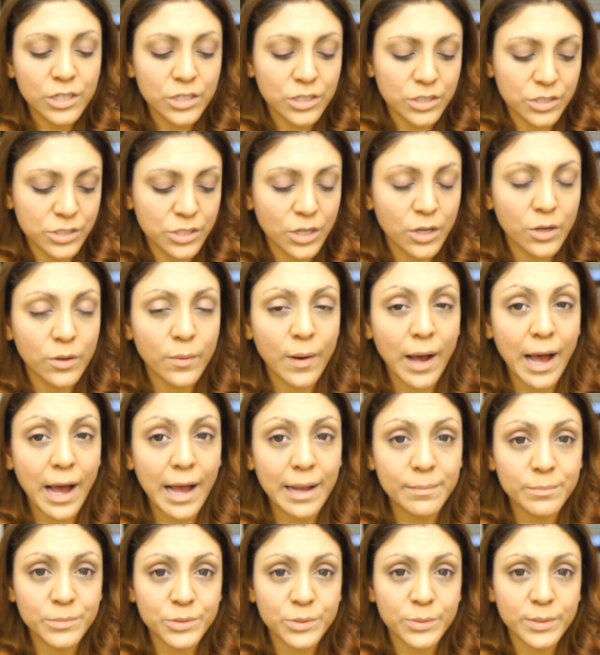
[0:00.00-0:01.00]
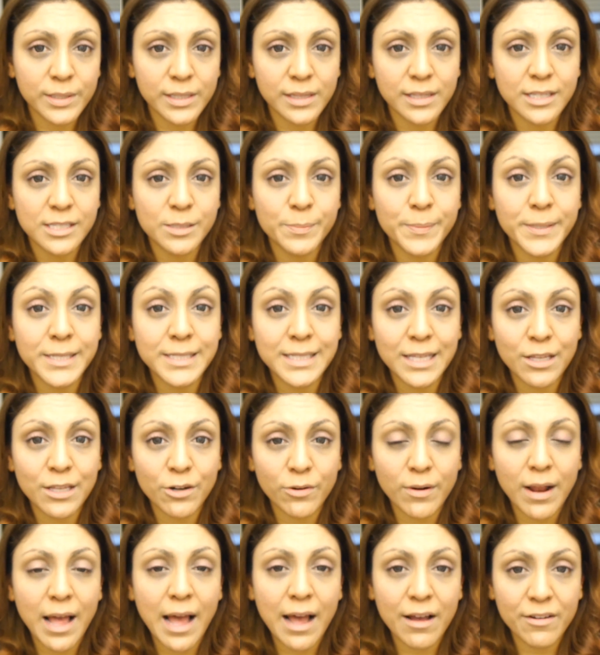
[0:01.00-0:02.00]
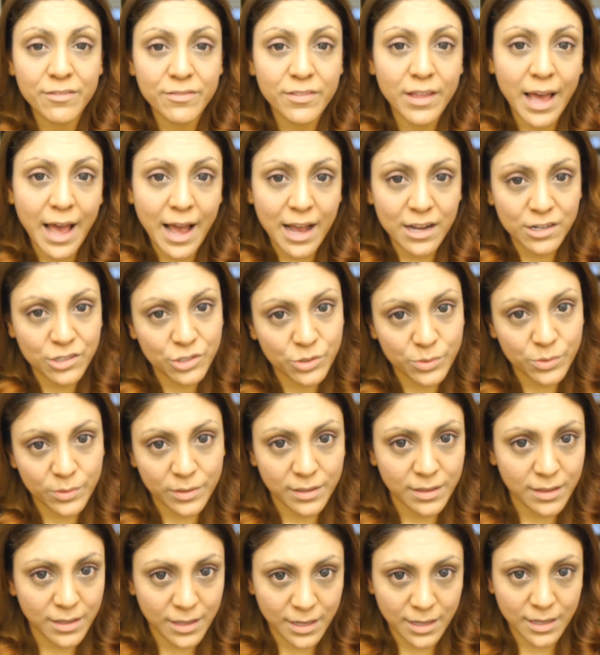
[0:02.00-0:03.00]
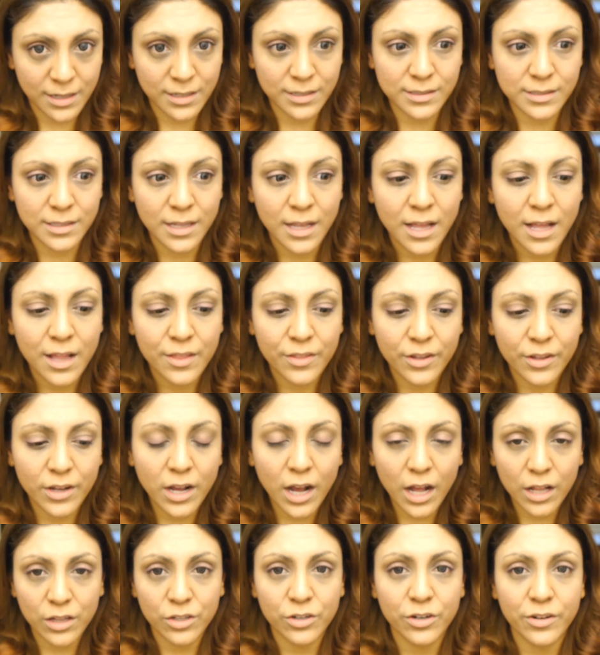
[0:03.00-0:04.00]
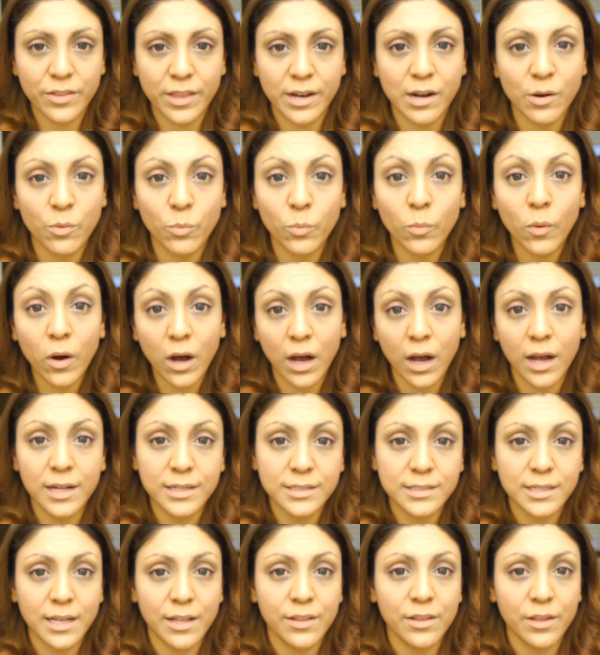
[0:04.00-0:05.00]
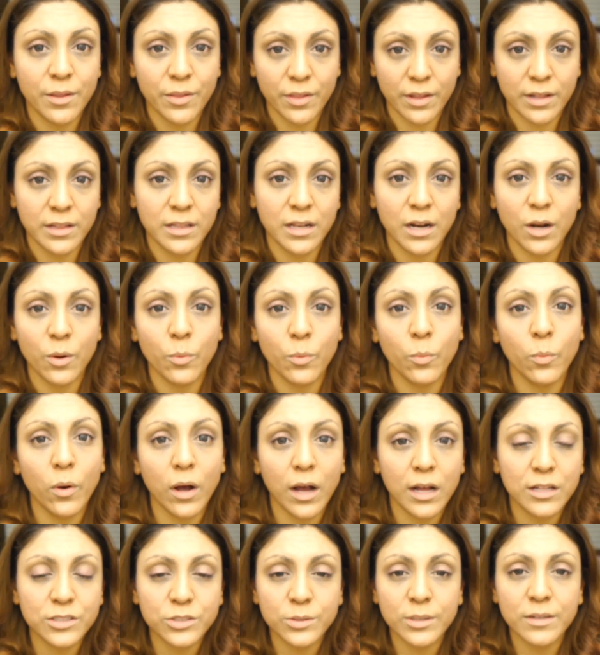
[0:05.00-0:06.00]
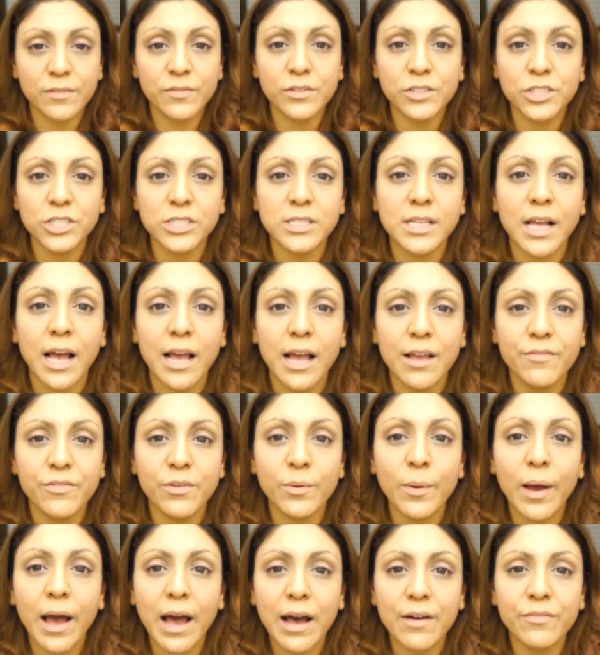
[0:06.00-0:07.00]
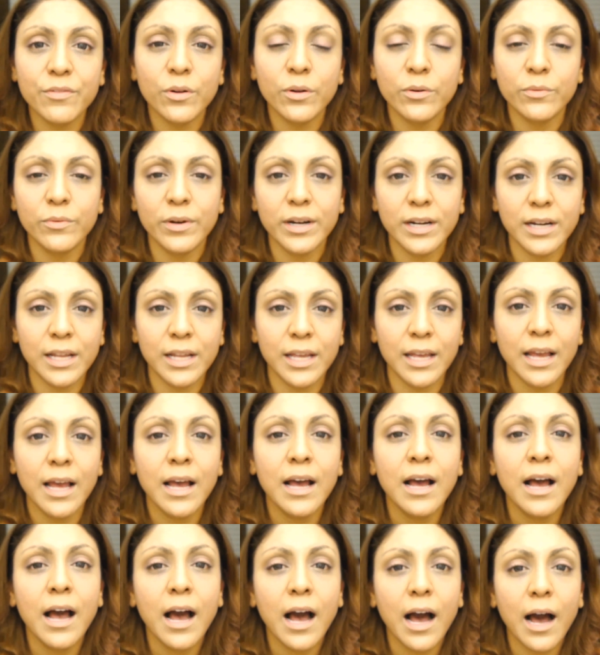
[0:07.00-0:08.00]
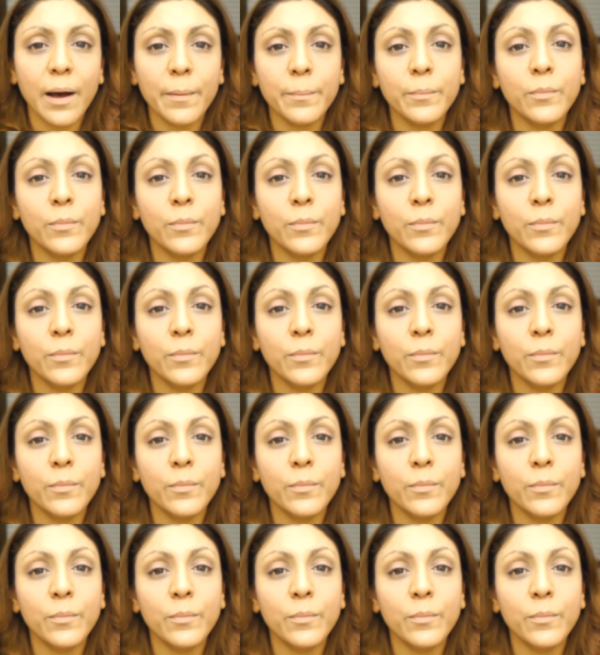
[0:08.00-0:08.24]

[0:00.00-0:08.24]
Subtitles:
So I'm doing this because I don't have the actual things, the color that I want and the thing that I want. So if you have already a